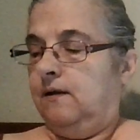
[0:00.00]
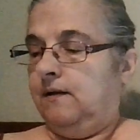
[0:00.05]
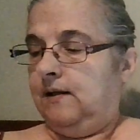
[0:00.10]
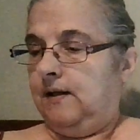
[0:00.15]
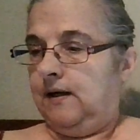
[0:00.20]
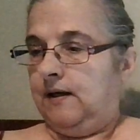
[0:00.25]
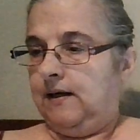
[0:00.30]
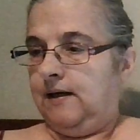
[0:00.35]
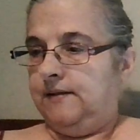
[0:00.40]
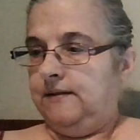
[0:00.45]

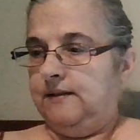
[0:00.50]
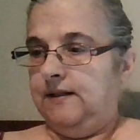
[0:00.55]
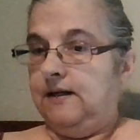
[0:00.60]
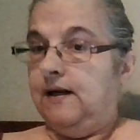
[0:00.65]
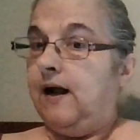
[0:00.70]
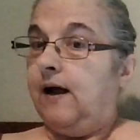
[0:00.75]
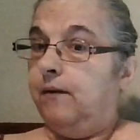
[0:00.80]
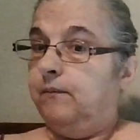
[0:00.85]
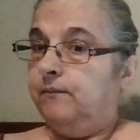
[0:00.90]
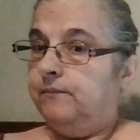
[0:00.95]
that I did.
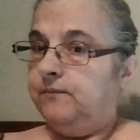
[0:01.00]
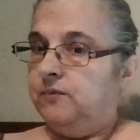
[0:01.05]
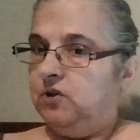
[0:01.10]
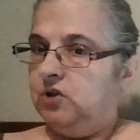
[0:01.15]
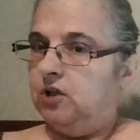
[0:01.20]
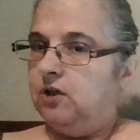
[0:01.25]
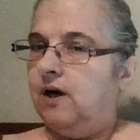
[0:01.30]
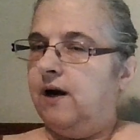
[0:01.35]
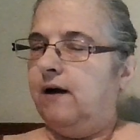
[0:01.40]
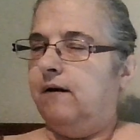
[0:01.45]
I'm
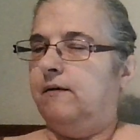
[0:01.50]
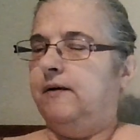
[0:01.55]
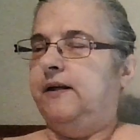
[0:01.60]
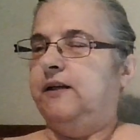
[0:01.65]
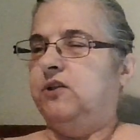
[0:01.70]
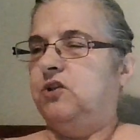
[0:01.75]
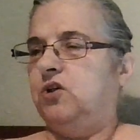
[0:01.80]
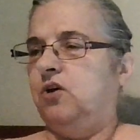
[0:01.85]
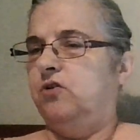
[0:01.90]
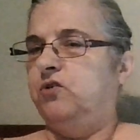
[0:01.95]
sure I already
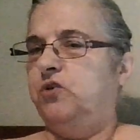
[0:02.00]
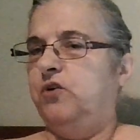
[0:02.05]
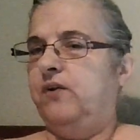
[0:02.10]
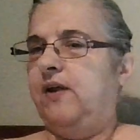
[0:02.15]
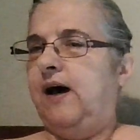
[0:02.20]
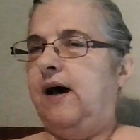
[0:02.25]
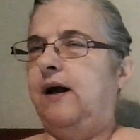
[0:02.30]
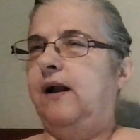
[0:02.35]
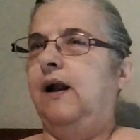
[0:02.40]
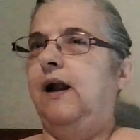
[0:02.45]
showed you
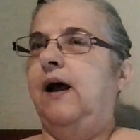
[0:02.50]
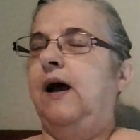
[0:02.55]
that.